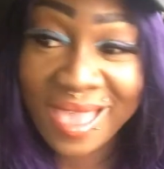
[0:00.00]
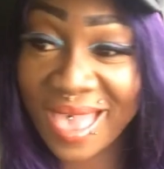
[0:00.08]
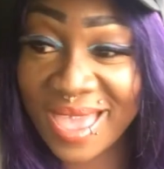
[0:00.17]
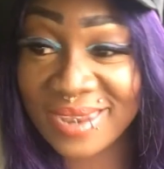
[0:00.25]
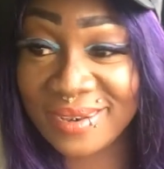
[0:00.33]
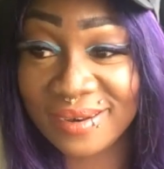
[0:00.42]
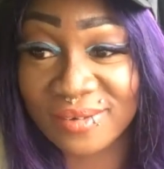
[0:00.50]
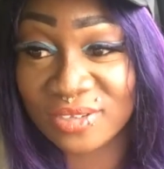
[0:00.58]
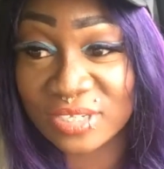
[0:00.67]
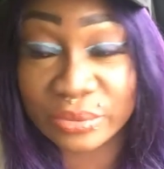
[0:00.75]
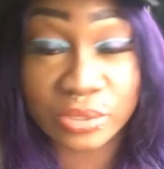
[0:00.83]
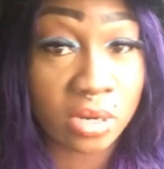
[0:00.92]

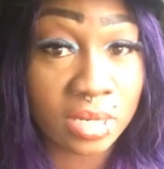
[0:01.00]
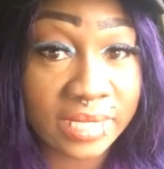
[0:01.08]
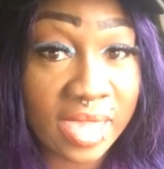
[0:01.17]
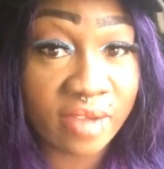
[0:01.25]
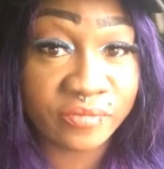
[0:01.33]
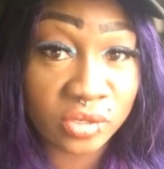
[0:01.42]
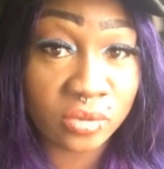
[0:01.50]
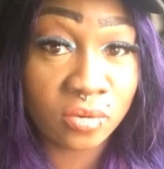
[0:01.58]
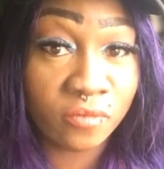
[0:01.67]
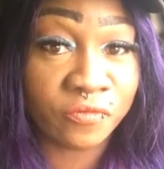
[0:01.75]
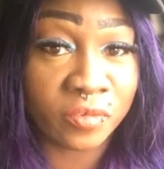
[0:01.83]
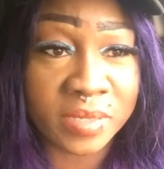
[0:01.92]
And it was early
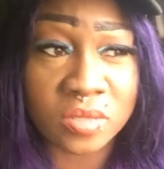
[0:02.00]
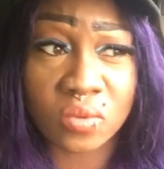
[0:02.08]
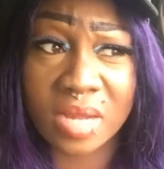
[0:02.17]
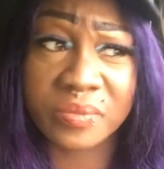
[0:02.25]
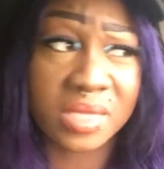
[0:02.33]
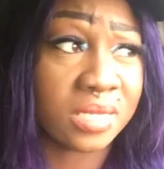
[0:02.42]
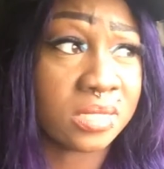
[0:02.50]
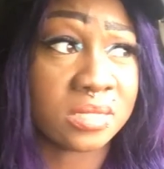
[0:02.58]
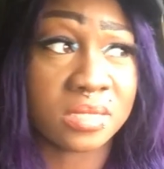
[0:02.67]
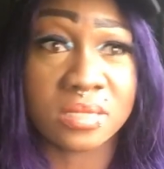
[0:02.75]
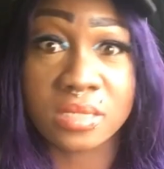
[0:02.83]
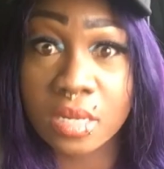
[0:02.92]
afternoon for me. So I'm thinking, this
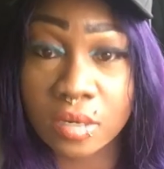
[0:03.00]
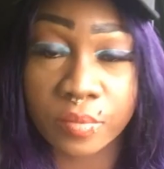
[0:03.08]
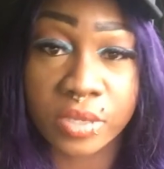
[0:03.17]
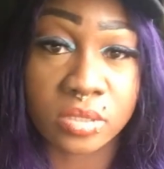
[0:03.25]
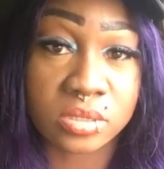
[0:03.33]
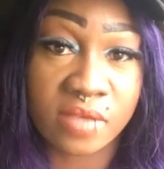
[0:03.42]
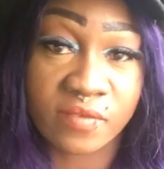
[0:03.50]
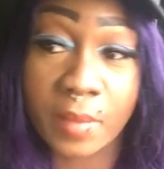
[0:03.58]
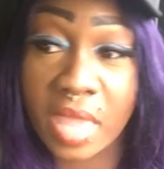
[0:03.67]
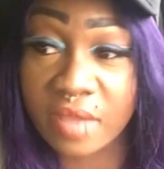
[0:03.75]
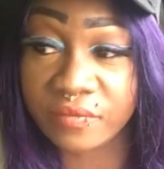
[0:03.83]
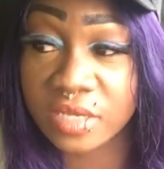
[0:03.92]
is a dinner meal. So if I
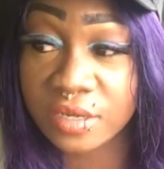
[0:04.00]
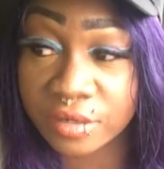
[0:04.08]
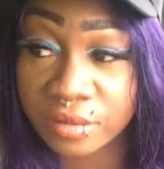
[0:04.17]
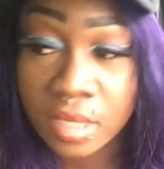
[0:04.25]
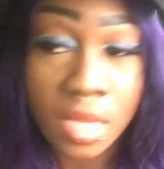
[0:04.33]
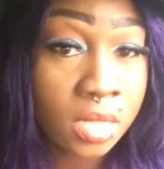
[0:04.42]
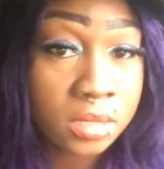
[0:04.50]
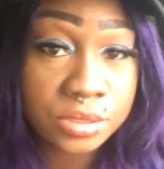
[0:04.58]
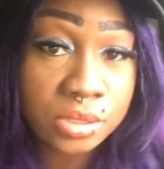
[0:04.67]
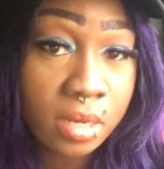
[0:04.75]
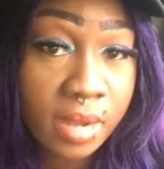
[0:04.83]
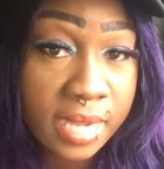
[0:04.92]
might have dinner,
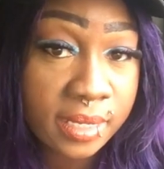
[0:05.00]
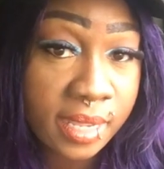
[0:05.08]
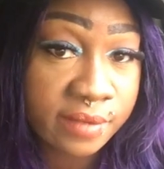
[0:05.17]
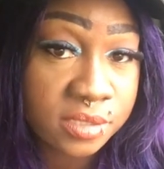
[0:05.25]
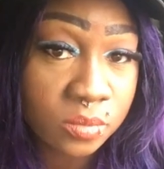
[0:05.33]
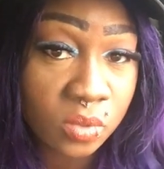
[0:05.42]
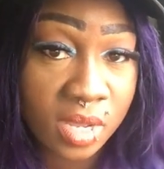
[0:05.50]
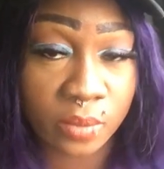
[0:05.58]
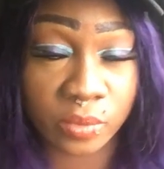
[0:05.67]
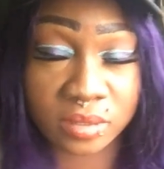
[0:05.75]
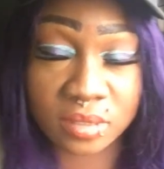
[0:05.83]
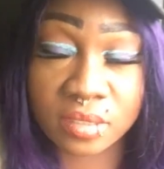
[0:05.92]
sure, I'd have some
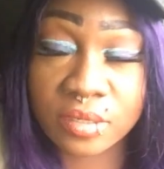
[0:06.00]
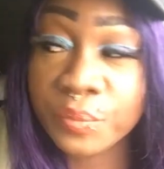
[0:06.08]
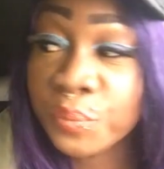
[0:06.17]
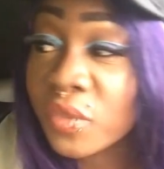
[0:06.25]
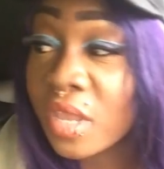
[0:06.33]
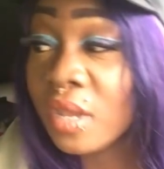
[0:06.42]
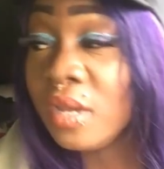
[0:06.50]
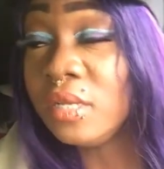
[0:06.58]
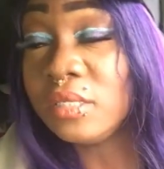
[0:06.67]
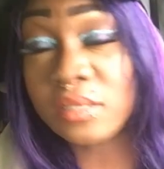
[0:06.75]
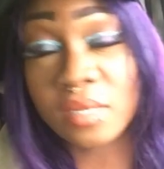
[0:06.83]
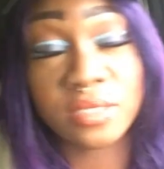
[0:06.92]
wine with
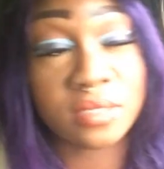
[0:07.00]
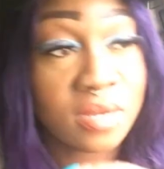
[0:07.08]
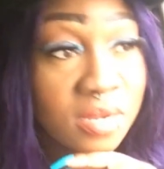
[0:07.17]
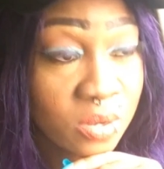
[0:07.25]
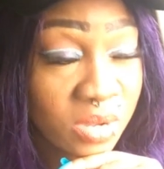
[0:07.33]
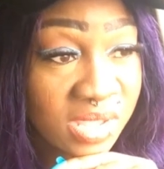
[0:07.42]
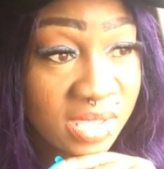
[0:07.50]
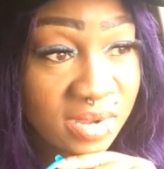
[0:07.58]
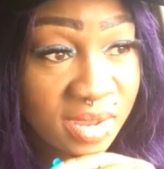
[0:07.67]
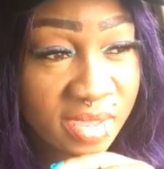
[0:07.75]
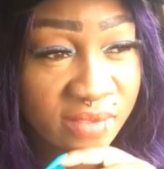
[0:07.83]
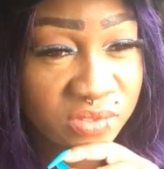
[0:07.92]
dinner. So you gotta go ahead
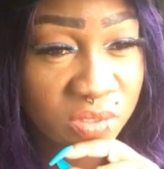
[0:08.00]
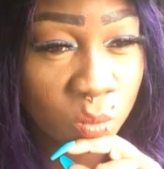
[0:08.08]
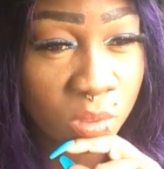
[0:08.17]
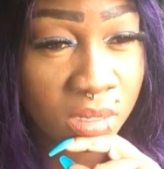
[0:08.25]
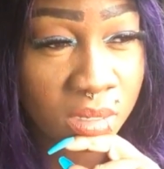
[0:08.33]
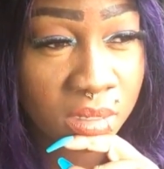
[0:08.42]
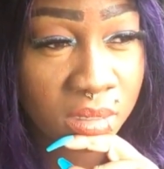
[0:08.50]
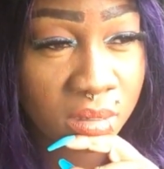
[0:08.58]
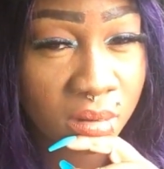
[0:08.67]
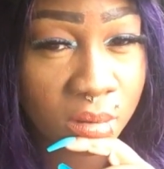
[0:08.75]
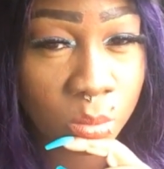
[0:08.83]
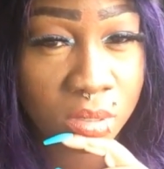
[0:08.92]
and have some wine
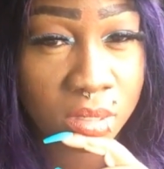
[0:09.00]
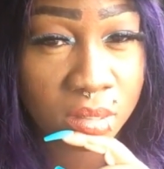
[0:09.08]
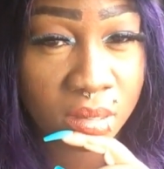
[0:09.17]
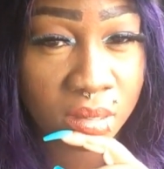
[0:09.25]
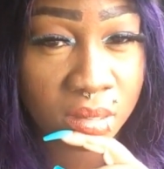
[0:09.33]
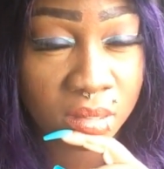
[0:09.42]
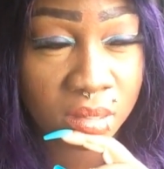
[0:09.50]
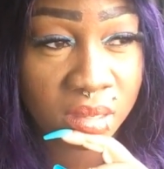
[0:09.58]
or whatnot.